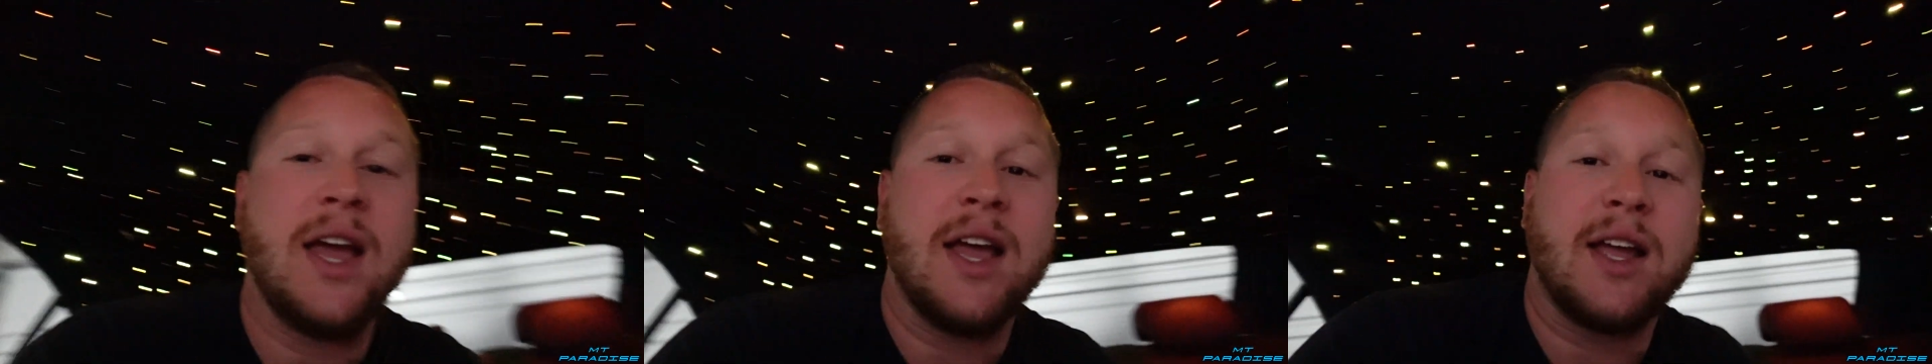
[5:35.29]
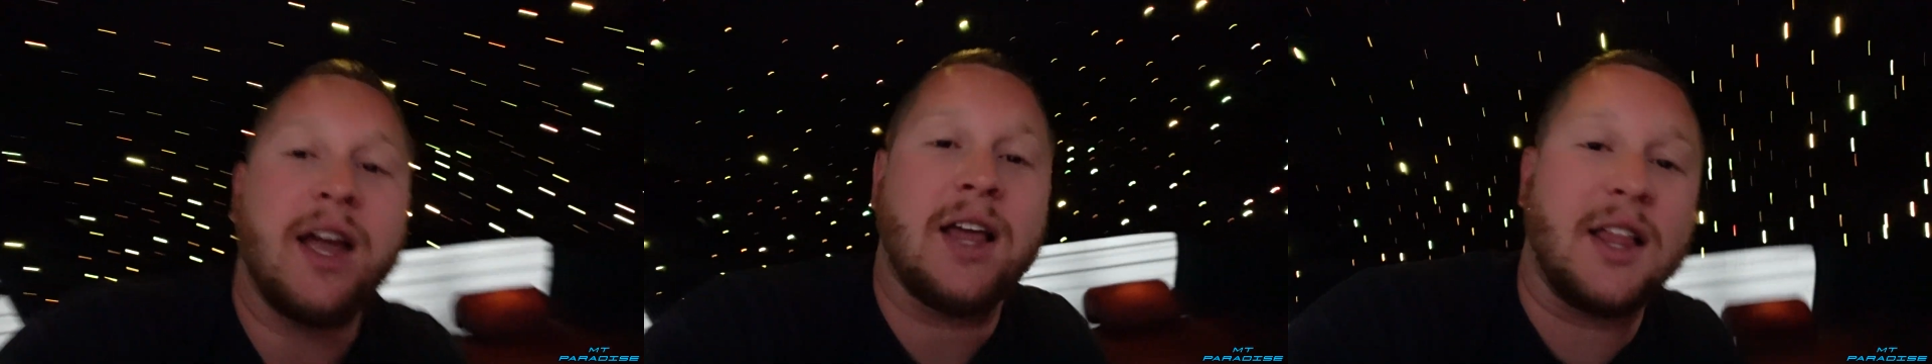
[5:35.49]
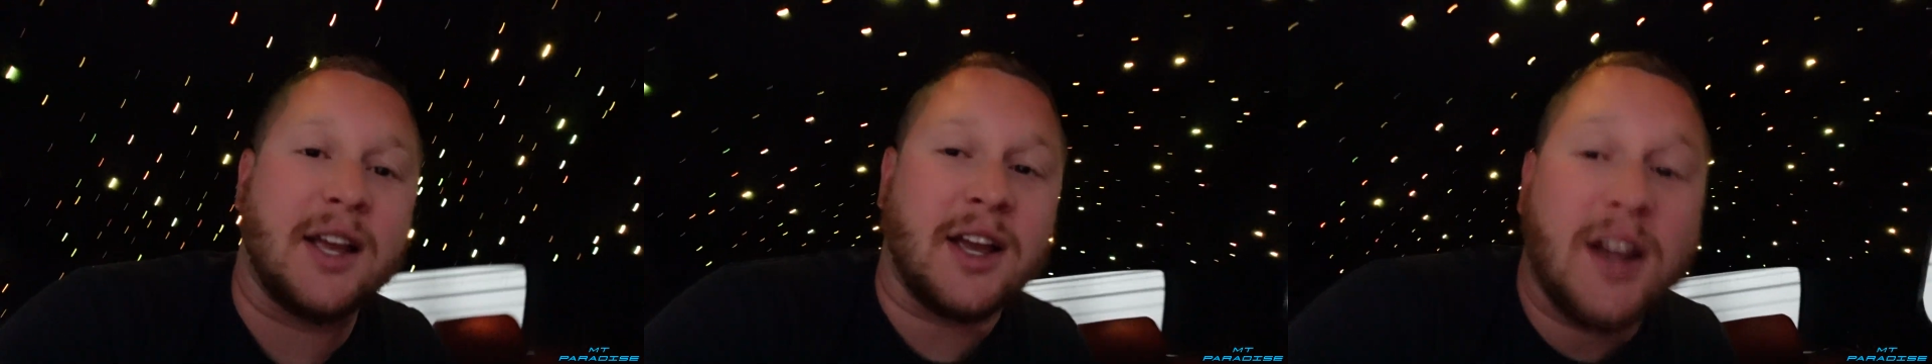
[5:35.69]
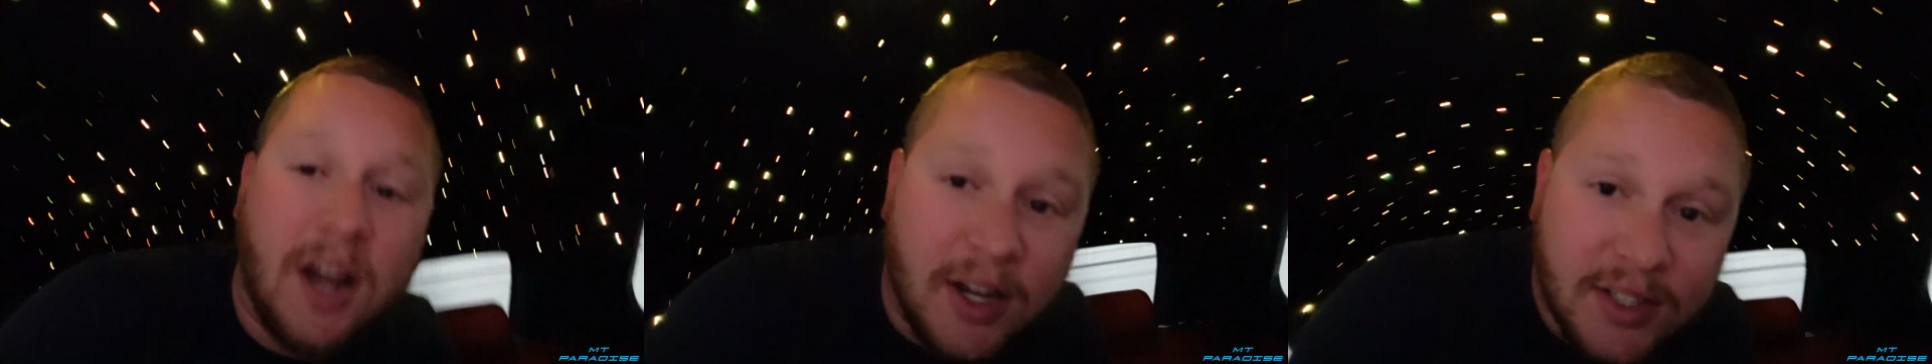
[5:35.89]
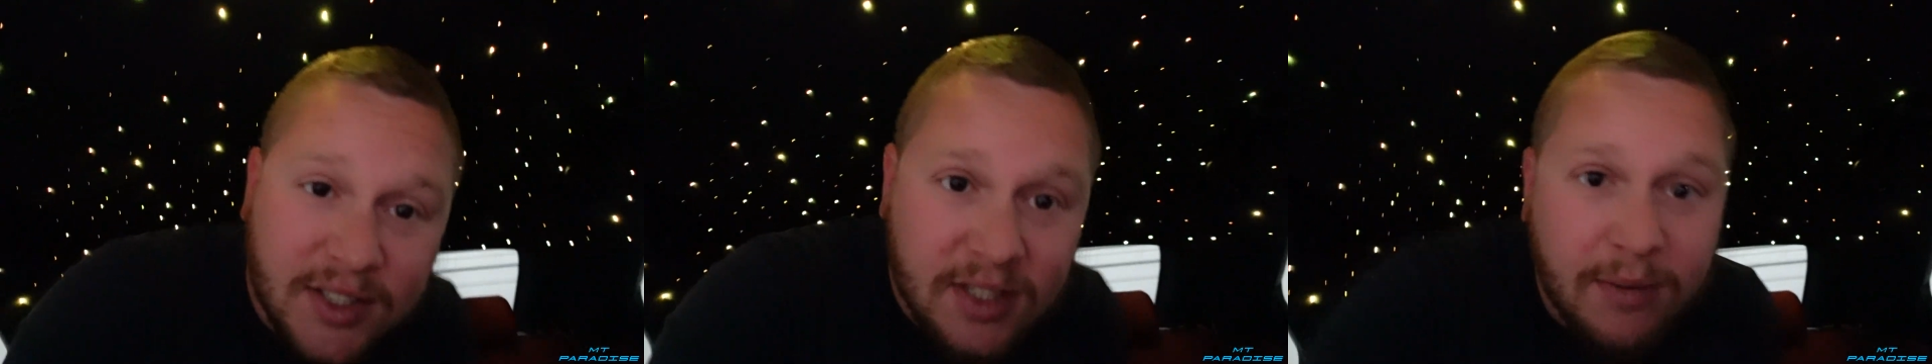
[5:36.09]
kind of like a
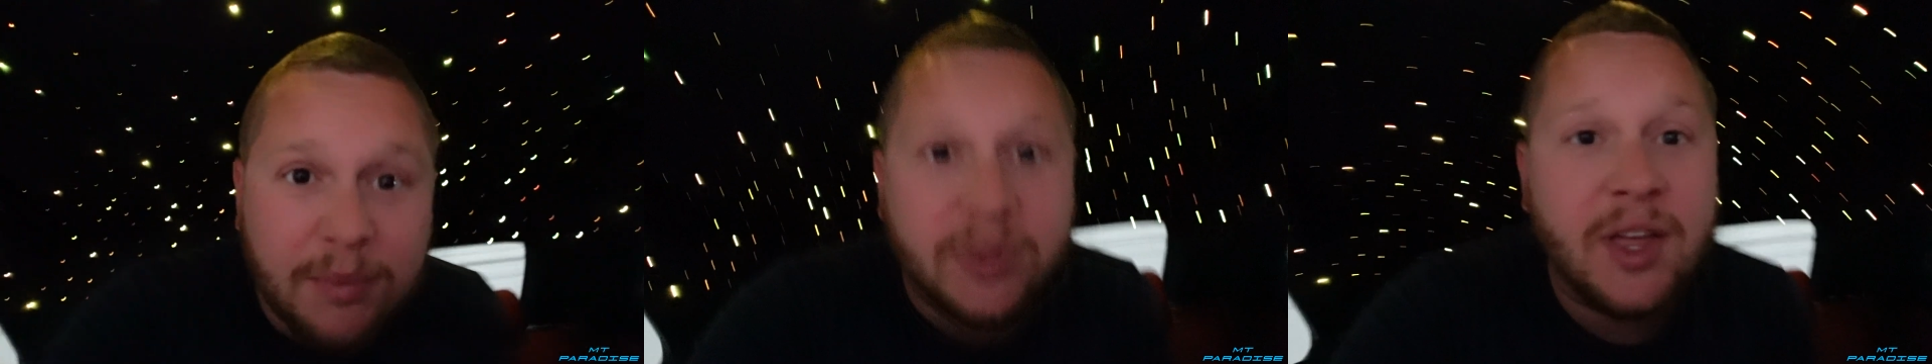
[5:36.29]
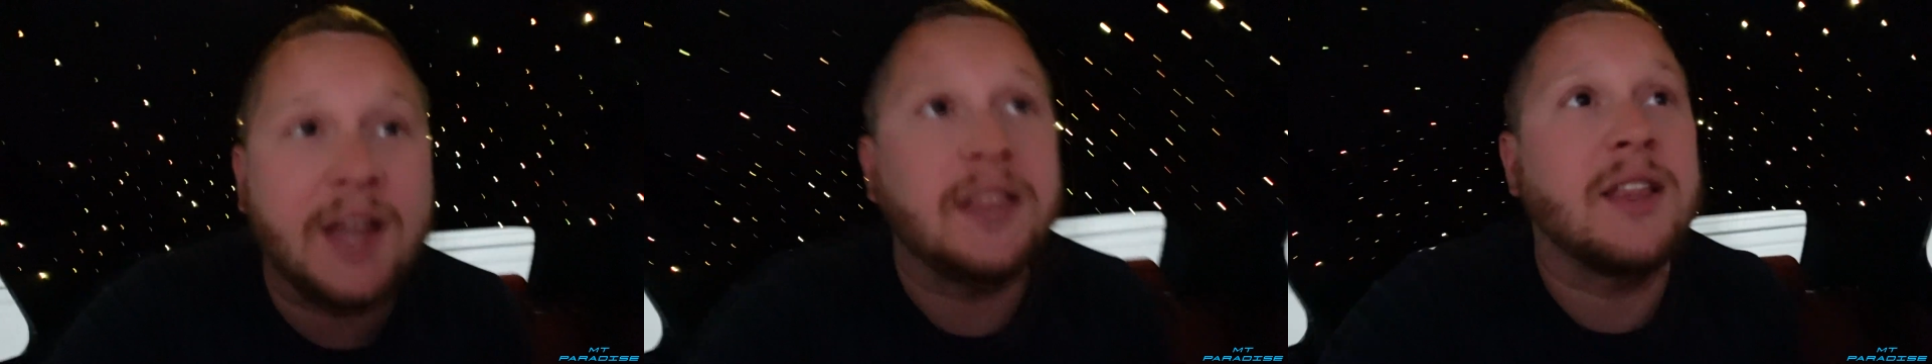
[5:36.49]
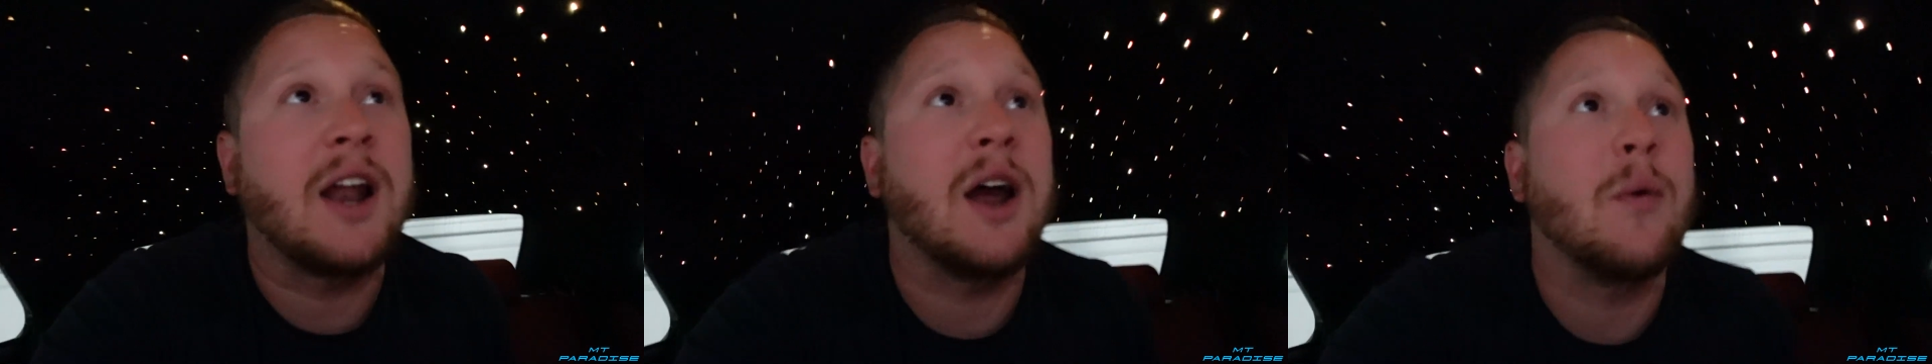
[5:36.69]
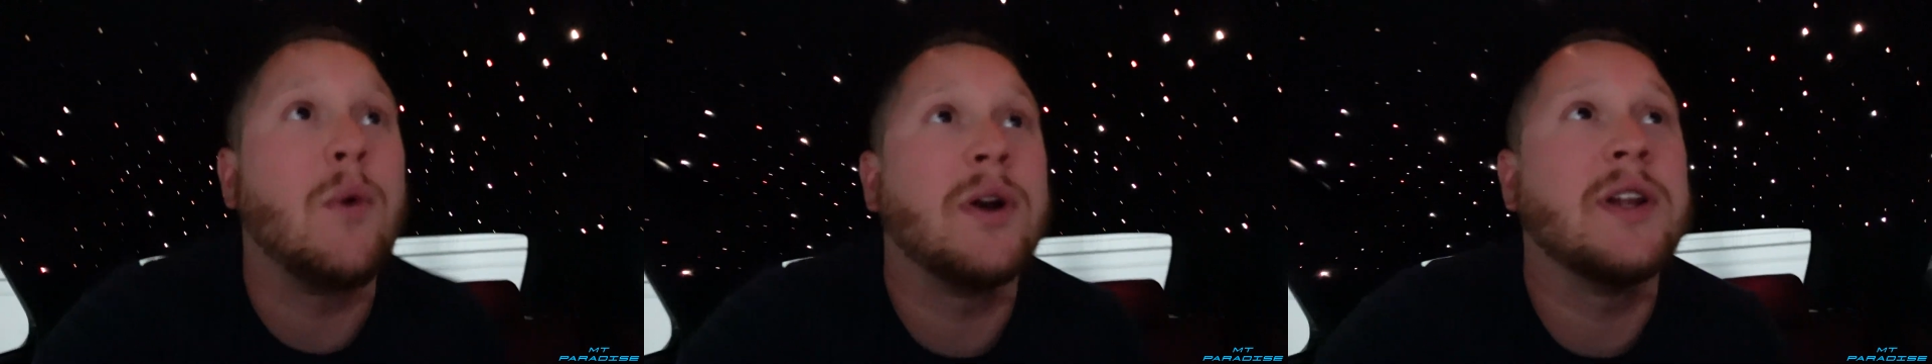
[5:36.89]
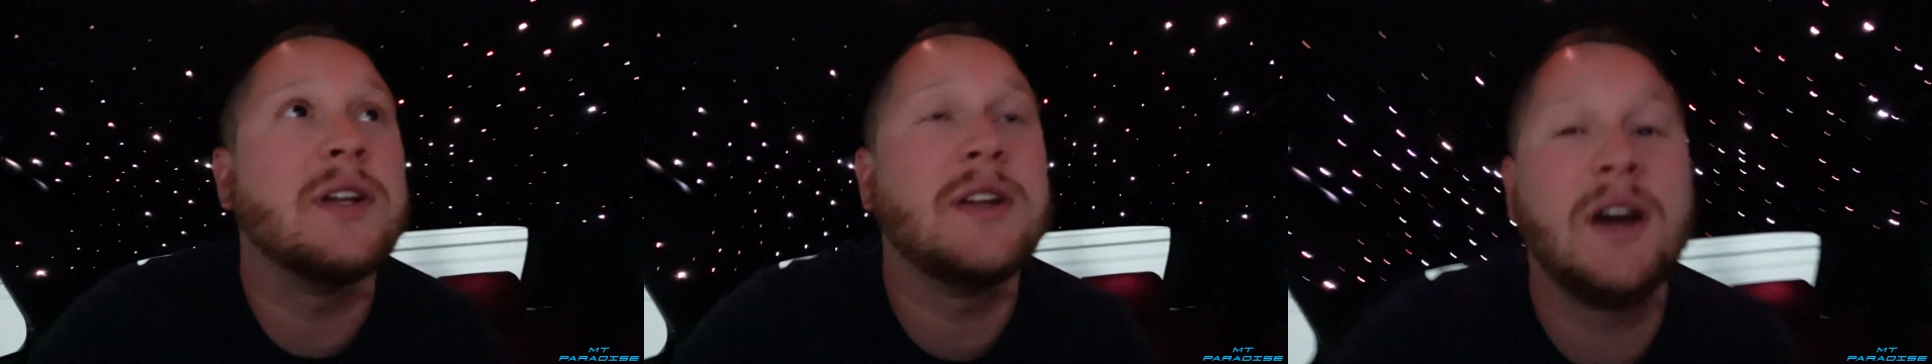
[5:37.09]
custom thing that I
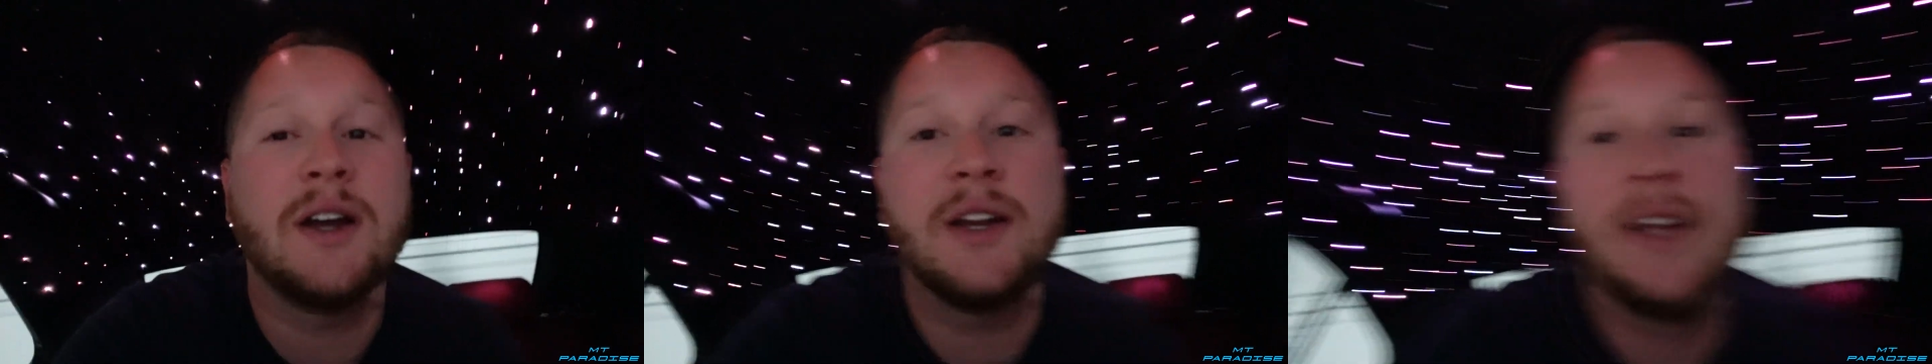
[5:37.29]
wanted done